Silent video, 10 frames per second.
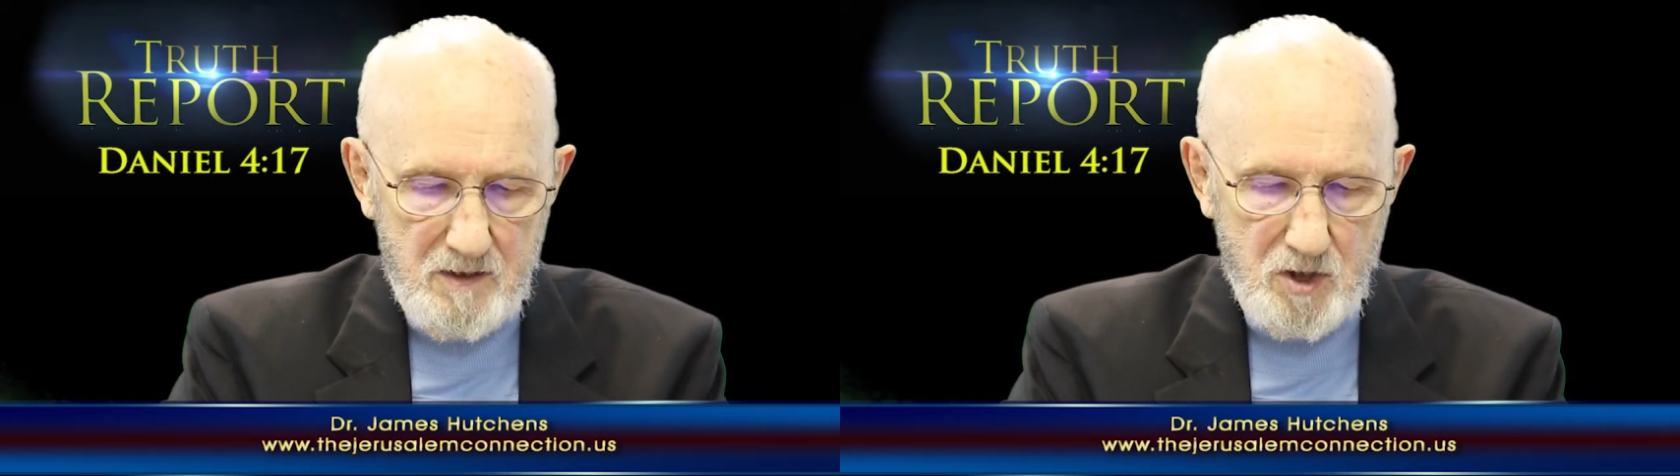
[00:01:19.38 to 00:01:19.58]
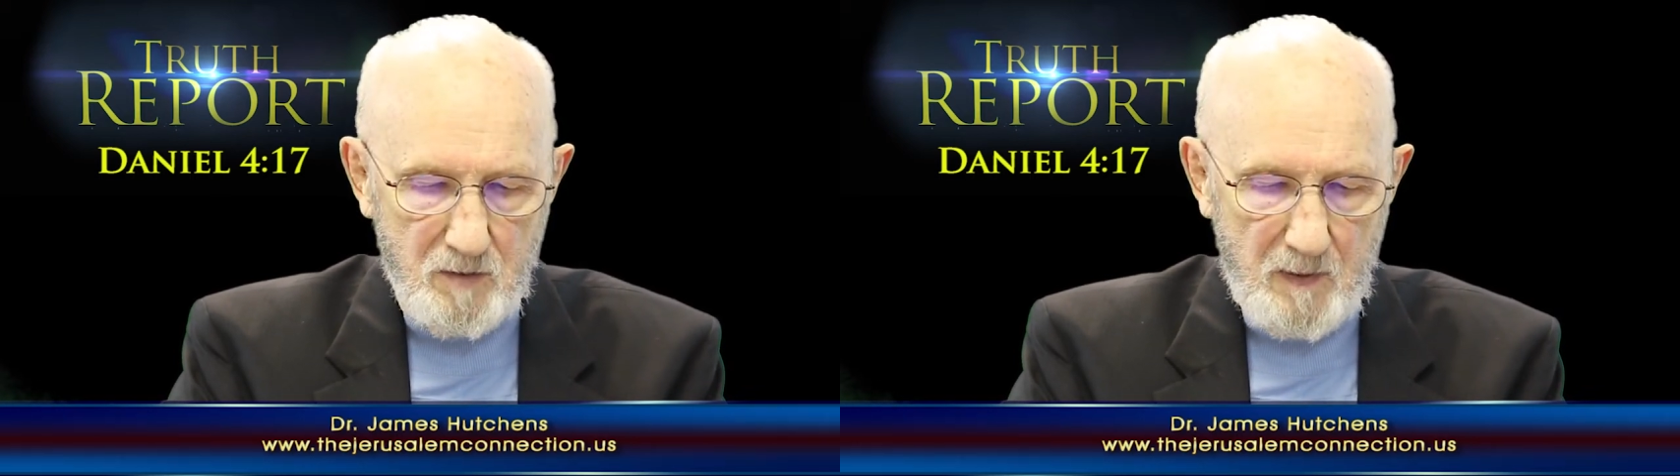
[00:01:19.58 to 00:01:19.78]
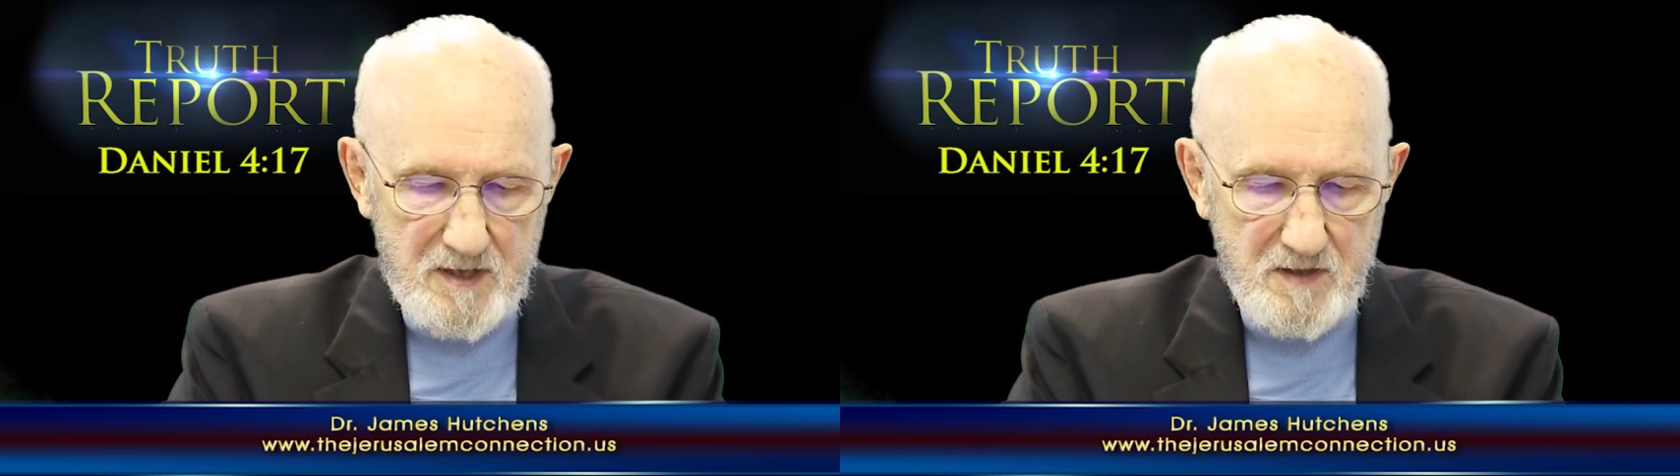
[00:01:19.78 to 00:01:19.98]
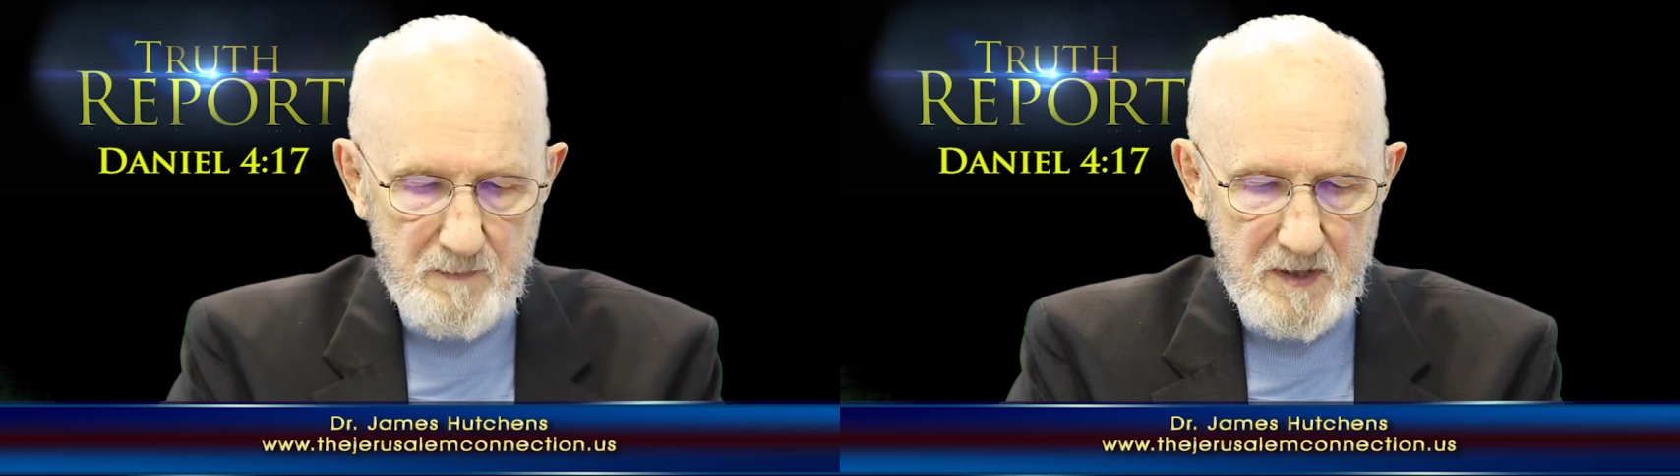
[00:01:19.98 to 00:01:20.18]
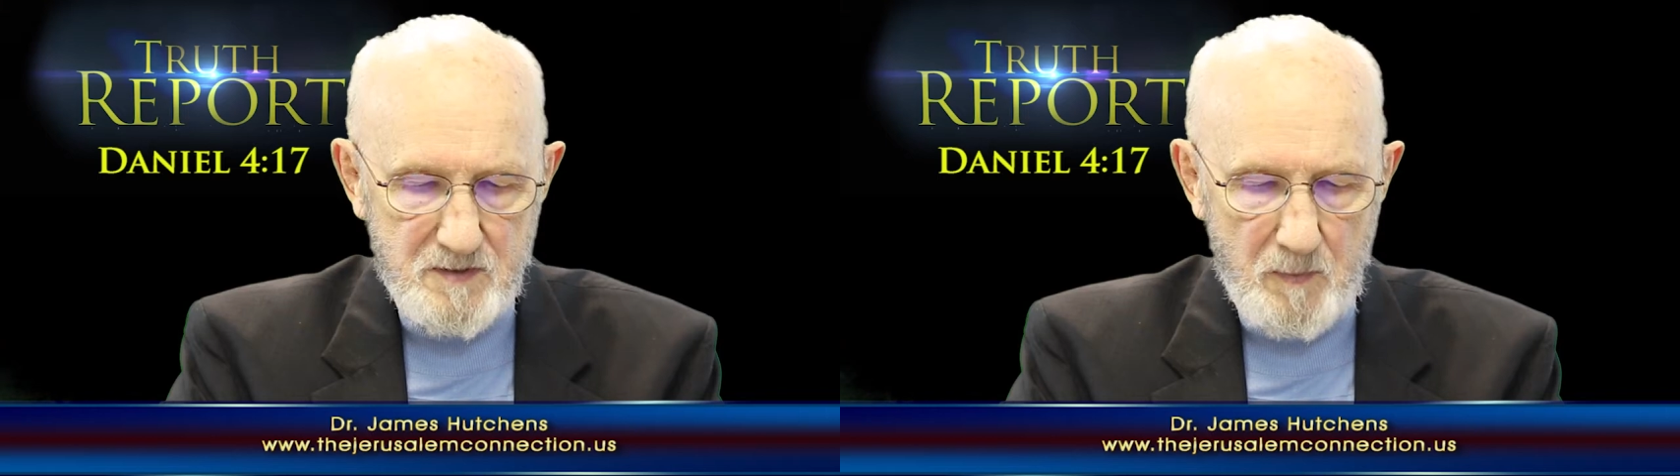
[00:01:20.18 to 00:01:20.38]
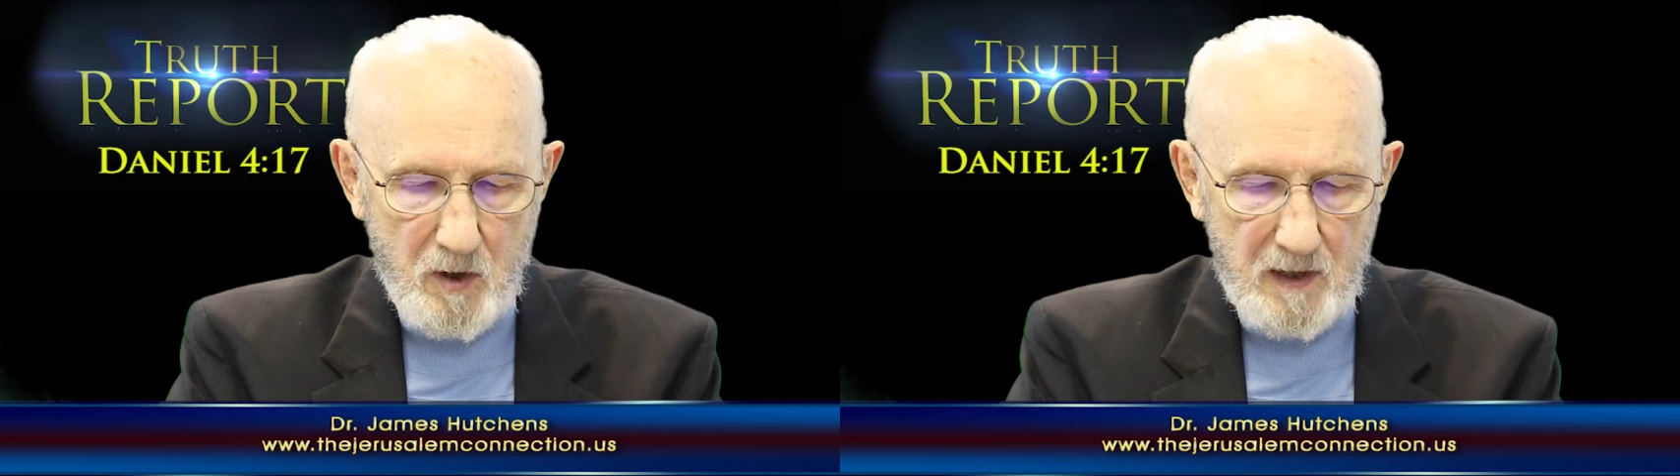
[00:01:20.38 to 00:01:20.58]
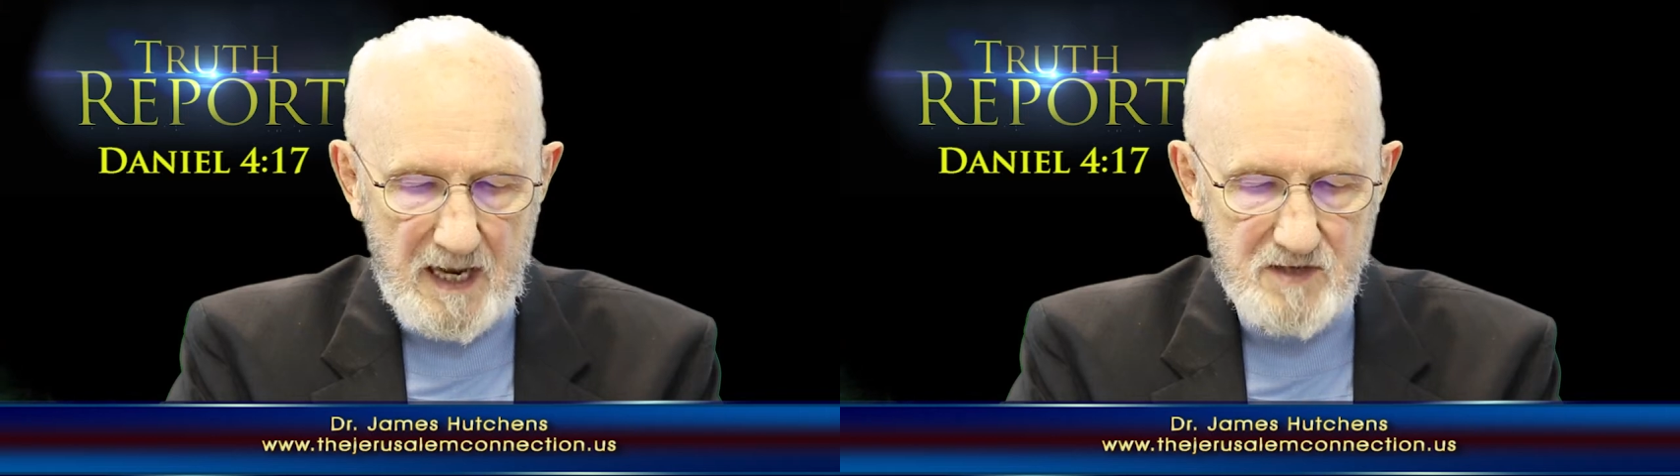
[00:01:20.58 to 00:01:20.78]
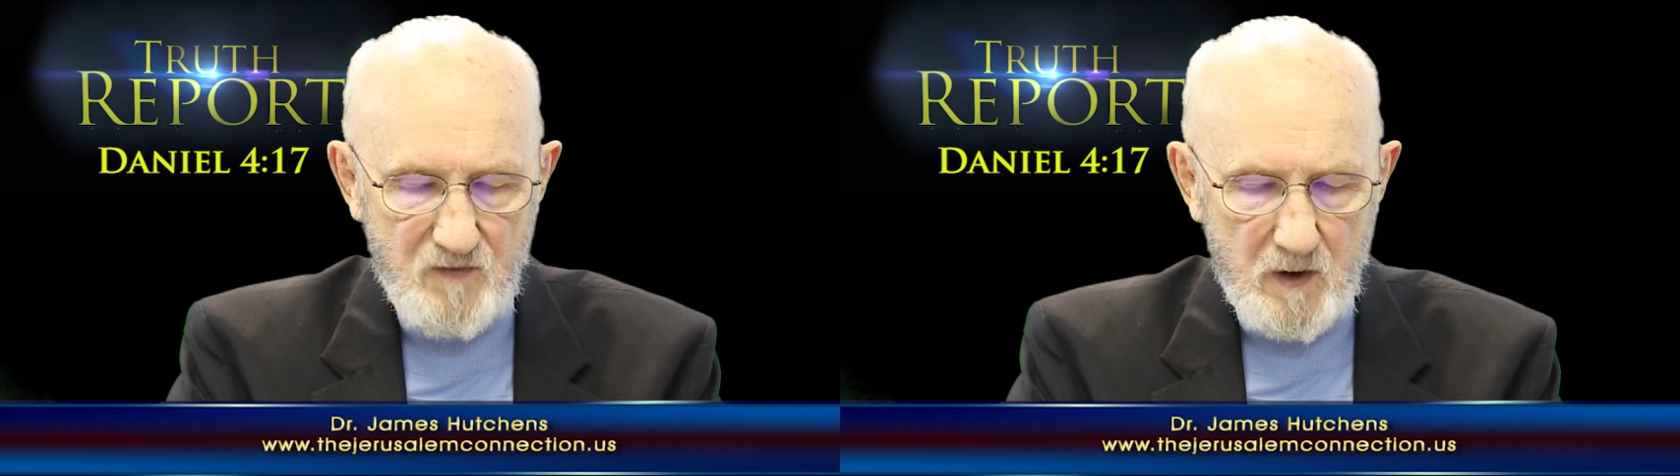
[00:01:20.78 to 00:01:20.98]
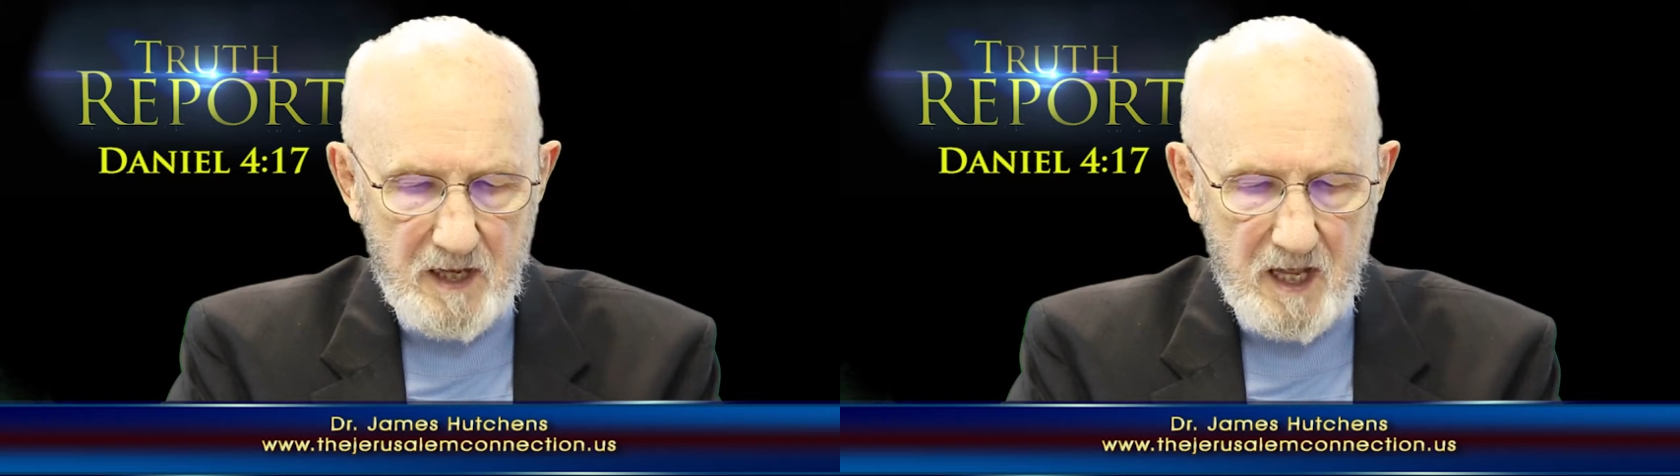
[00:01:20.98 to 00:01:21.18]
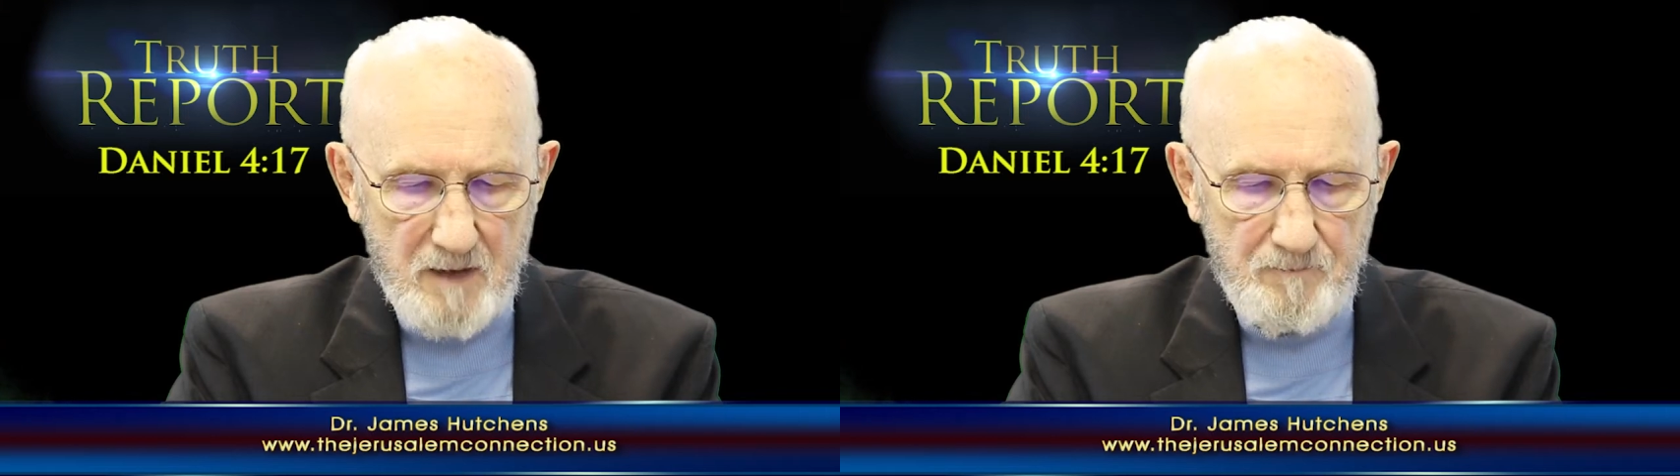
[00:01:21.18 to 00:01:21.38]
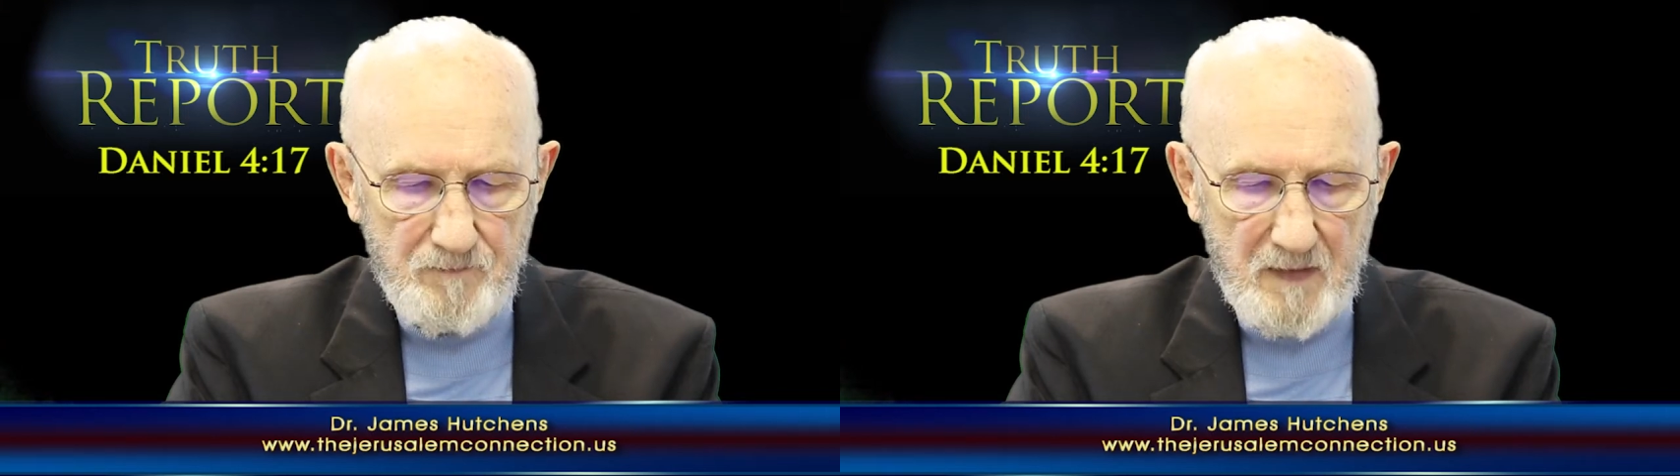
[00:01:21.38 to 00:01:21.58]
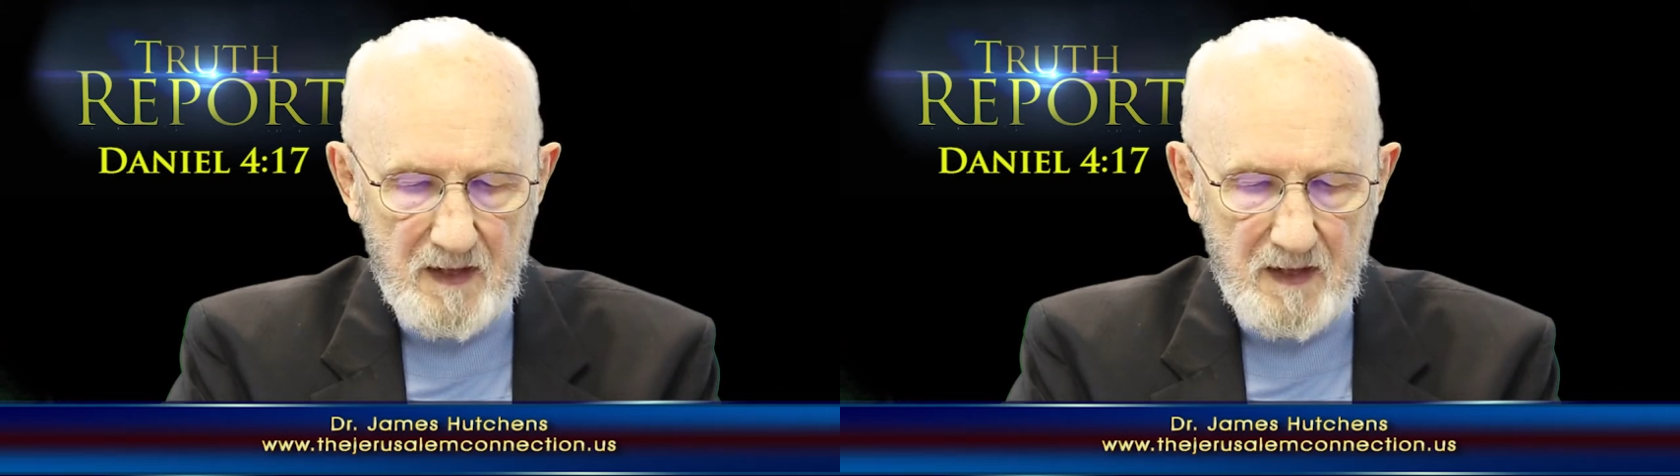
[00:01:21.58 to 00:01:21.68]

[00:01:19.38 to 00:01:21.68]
Took place in Pittsburgh last weekend.